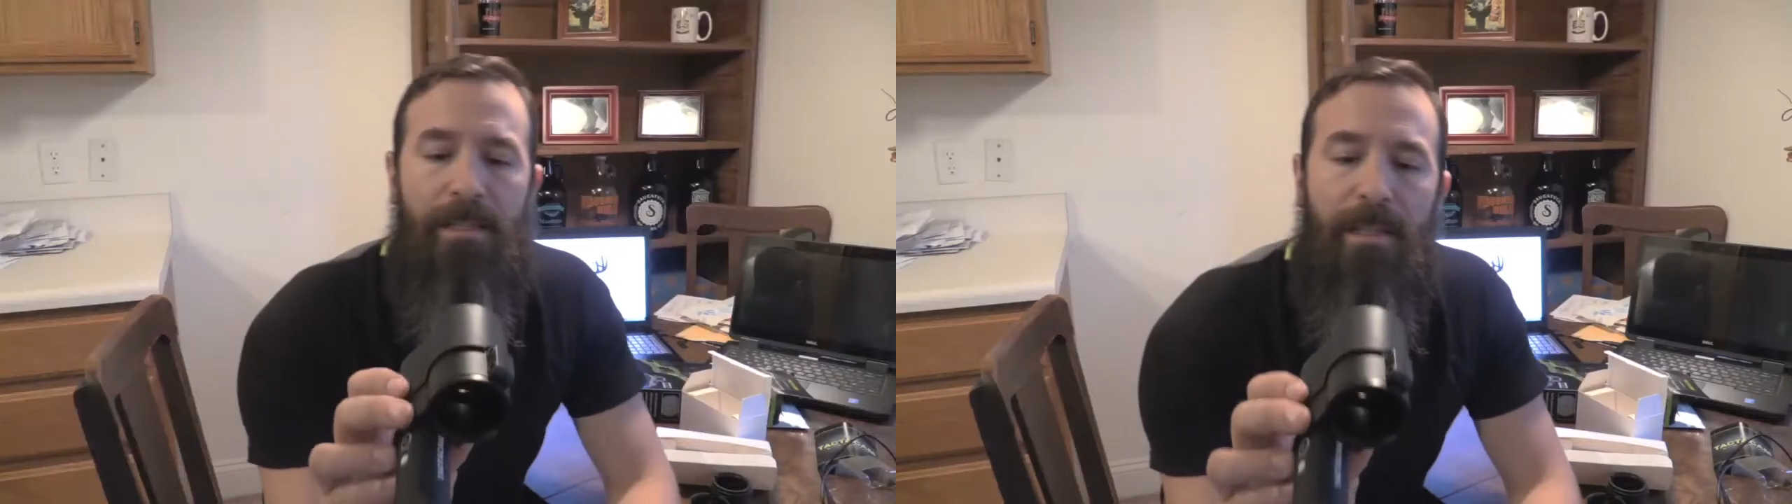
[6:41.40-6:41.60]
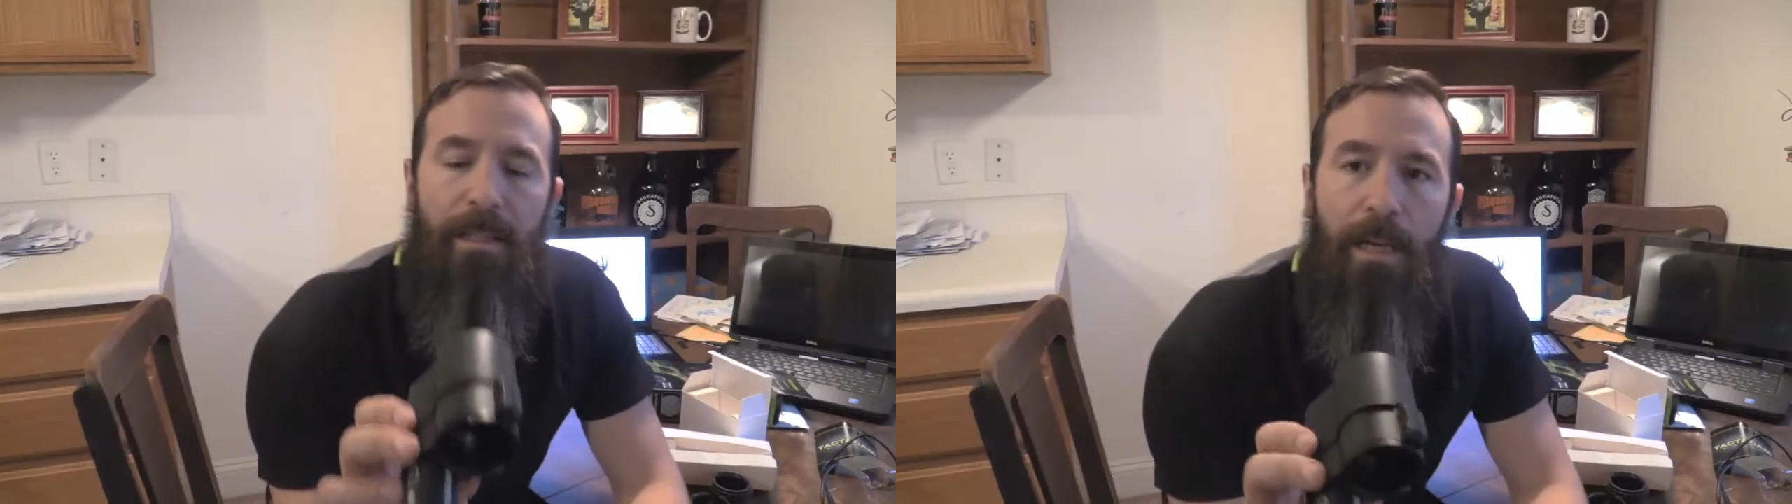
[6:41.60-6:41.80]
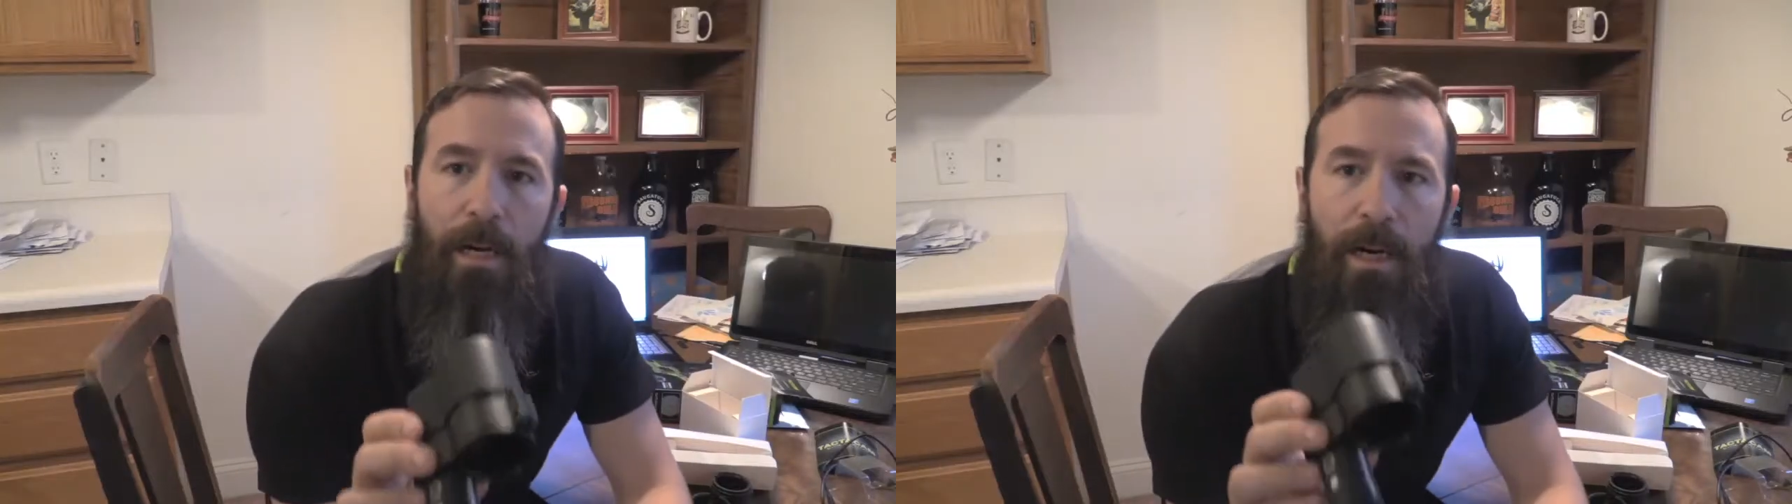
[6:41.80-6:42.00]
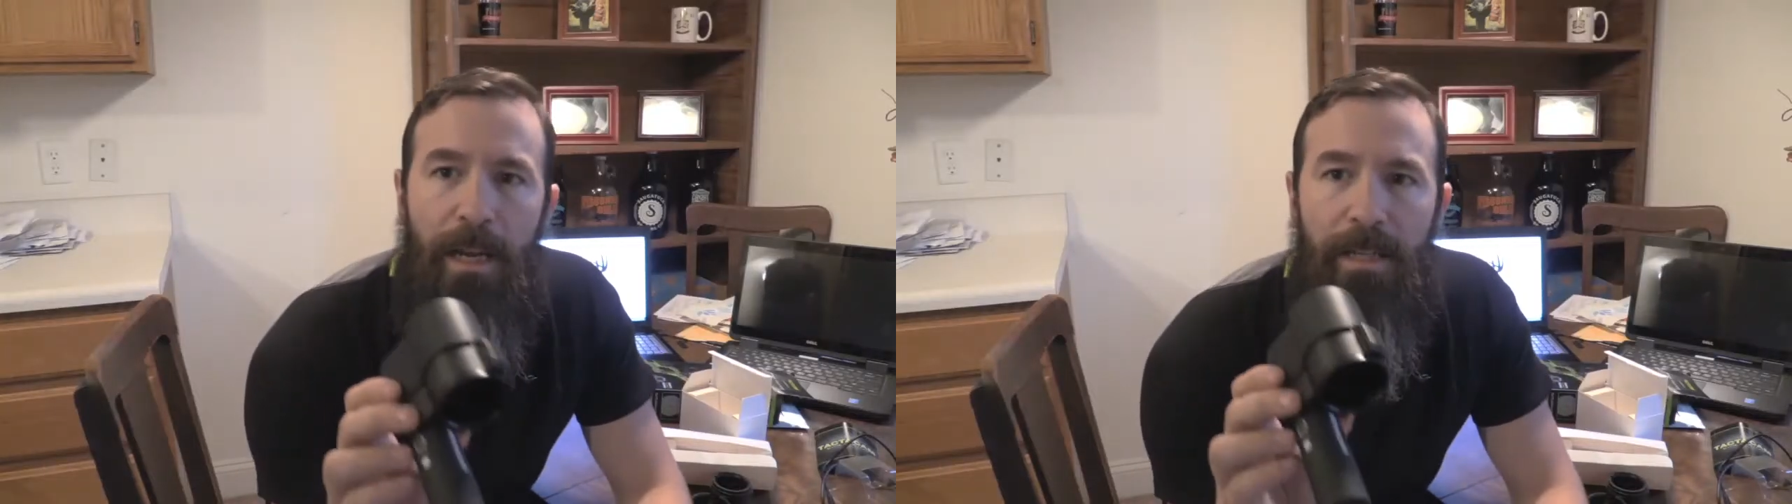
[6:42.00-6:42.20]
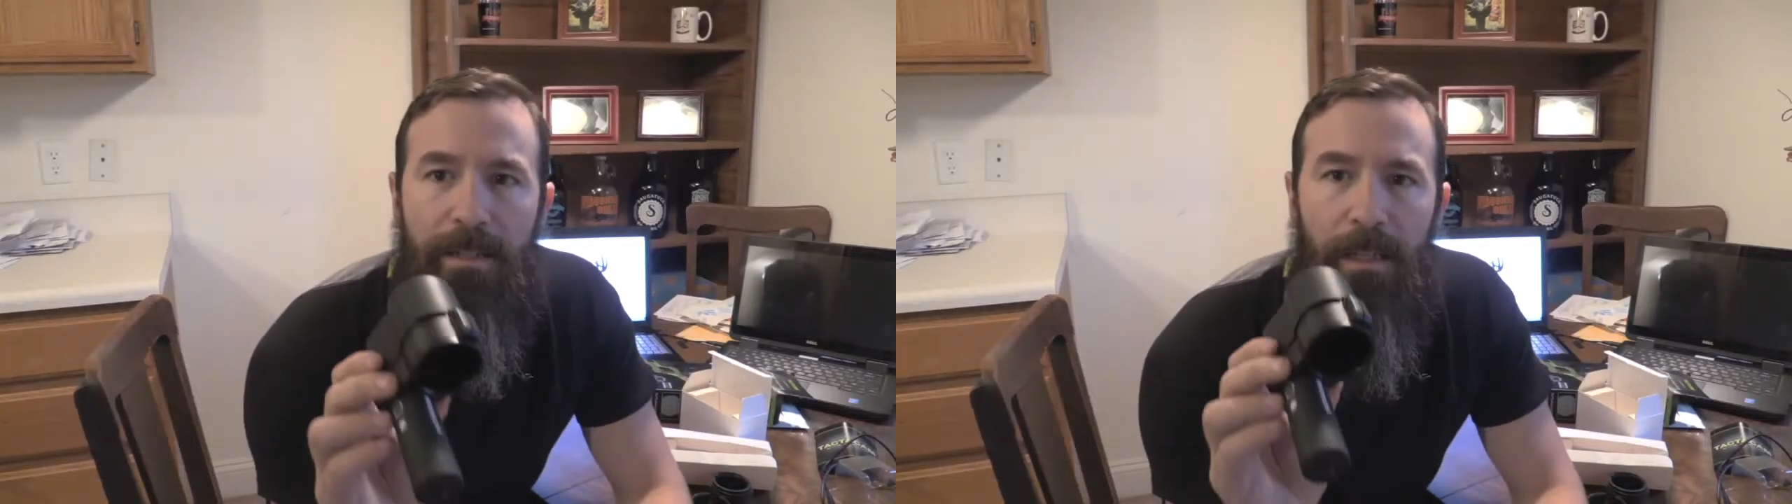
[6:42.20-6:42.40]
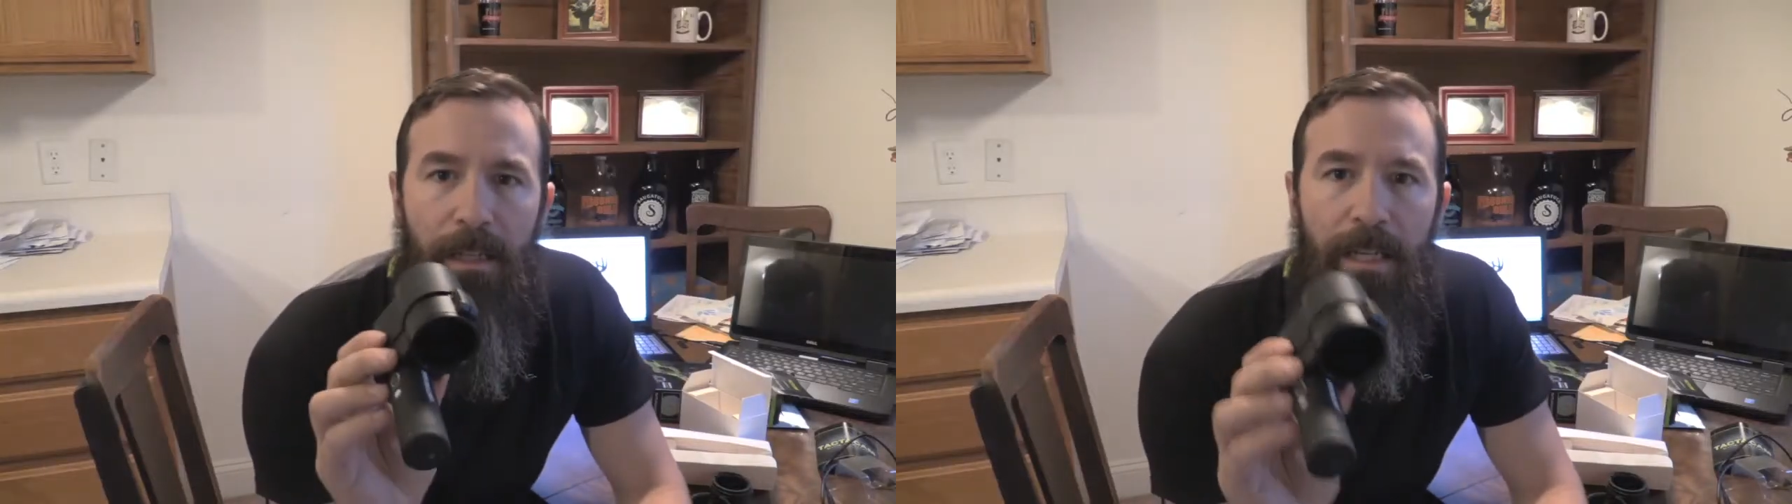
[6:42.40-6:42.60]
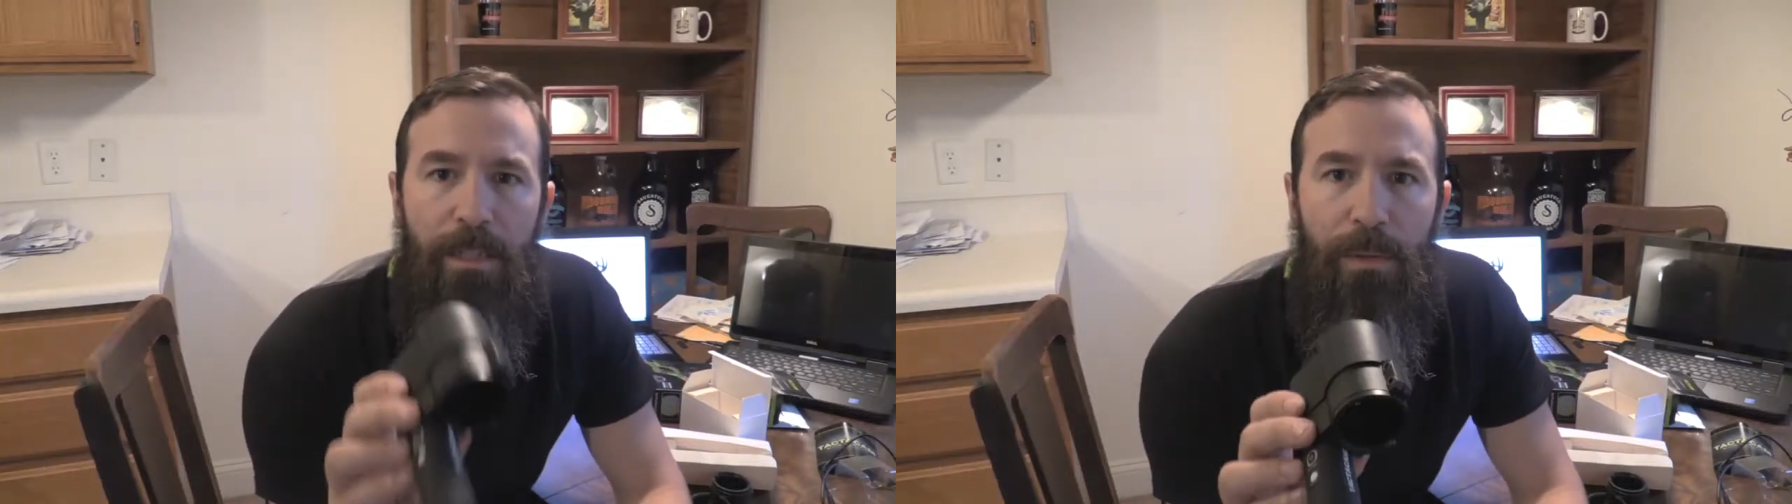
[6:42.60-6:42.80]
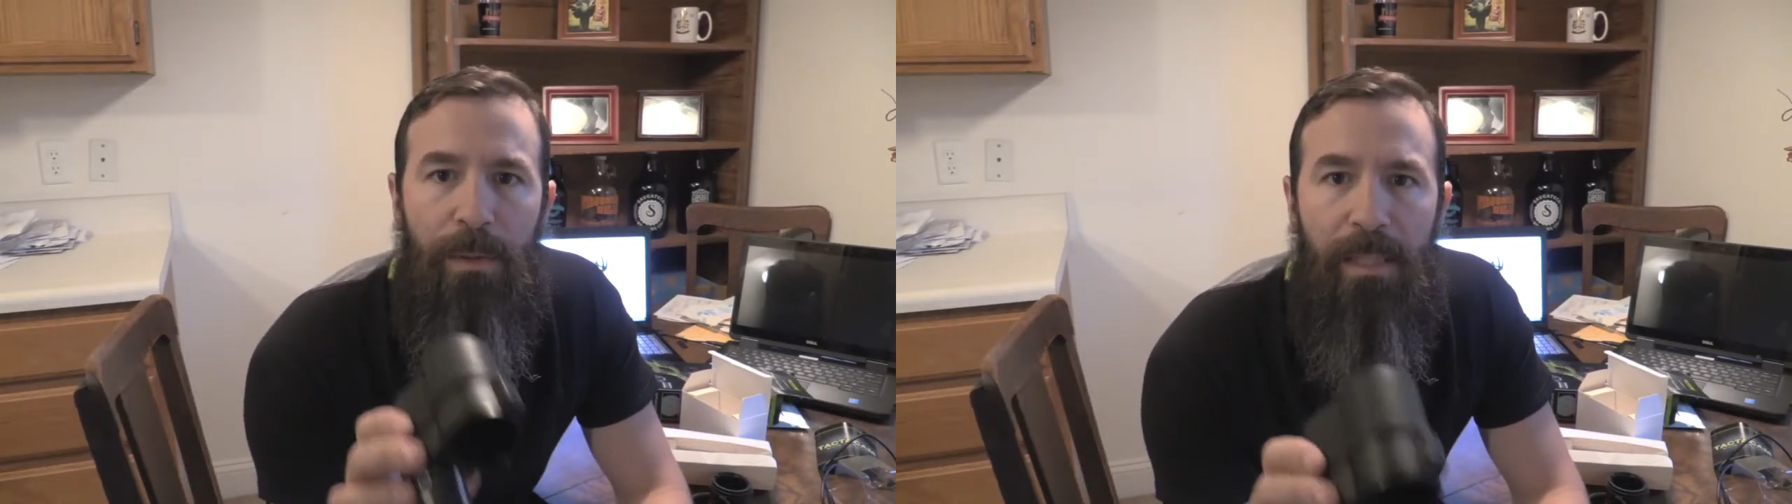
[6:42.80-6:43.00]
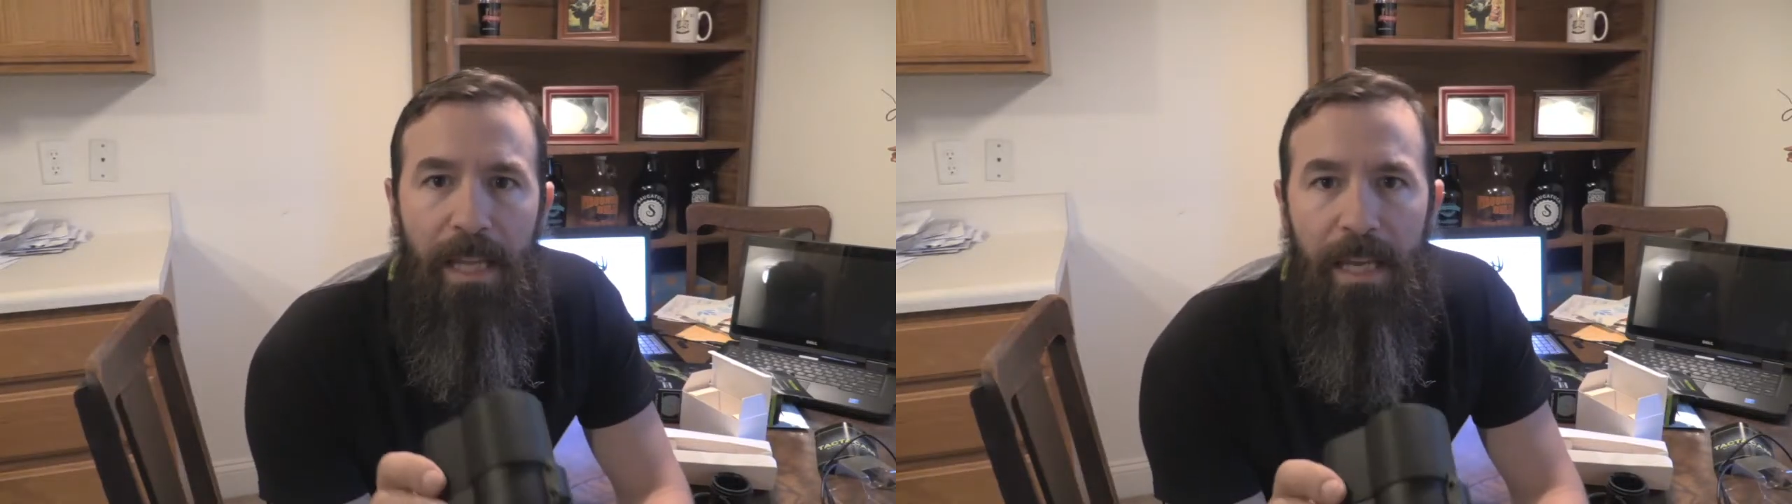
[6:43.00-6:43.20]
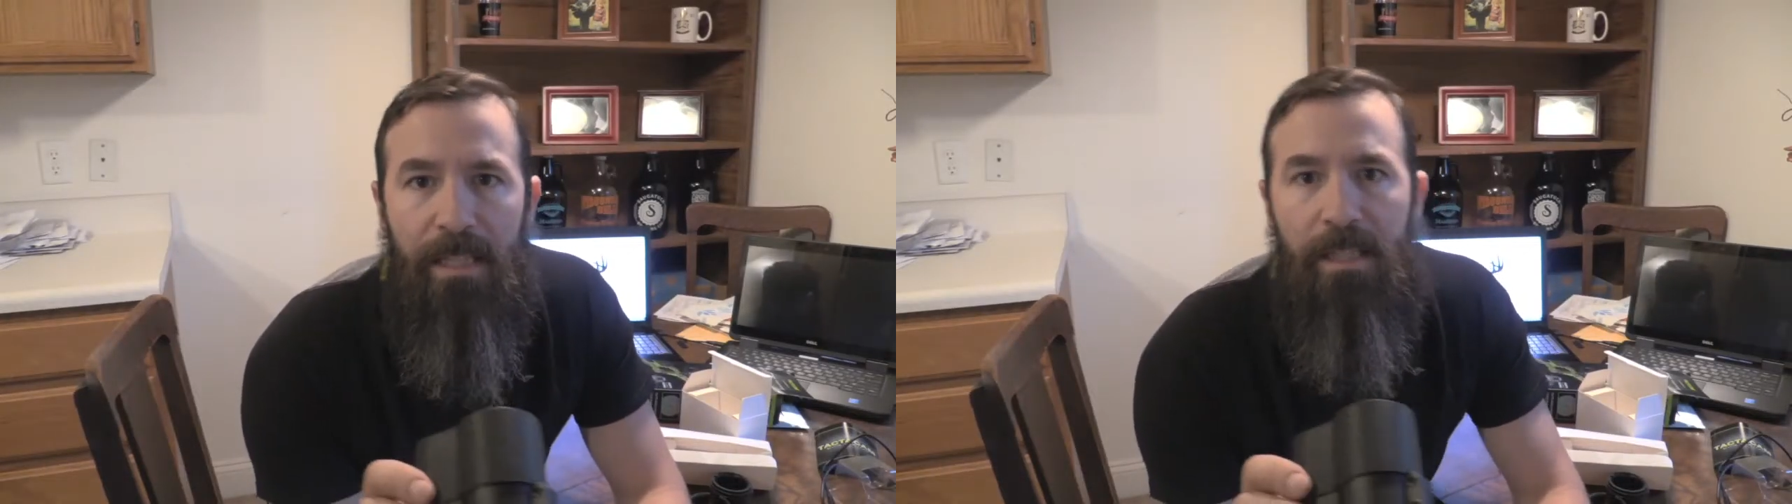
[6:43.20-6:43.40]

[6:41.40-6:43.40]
that there is literally